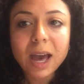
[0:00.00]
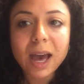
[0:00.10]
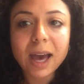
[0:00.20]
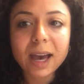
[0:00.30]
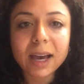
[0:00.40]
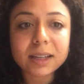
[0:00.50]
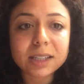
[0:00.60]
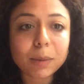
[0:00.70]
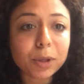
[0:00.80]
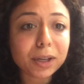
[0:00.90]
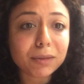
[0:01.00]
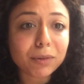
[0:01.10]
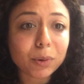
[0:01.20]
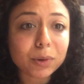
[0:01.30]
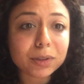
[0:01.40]
And I'm looking
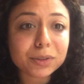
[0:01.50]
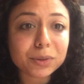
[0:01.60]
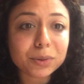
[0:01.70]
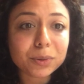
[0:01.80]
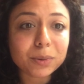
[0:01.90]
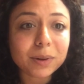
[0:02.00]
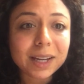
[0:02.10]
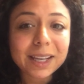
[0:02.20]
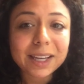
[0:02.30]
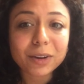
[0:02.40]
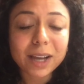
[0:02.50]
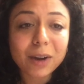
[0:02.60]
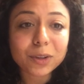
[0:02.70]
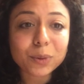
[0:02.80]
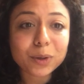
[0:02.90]
forward to hearing how
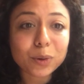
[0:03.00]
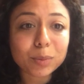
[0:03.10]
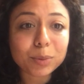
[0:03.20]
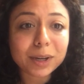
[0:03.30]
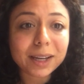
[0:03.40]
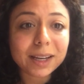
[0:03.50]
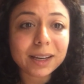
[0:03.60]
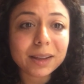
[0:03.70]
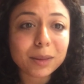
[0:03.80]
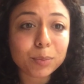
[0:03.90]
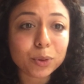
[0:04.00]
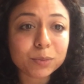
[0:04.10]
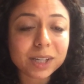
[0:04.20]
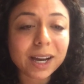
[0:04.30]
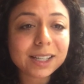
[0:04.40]
you incorporate the Boom
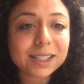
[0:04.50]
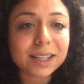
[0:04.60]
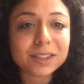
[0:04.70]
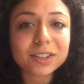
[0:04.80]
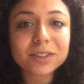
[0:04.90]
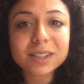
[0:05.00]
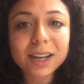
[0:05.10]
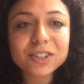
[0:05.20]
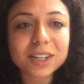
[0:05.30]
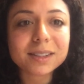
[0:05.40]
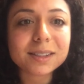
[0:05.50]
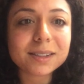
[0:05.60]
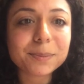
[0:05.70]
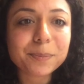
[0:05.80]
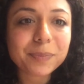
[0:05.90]
decks into your
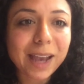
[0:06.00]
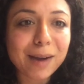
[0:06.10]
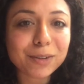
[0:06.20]
sessions. Have a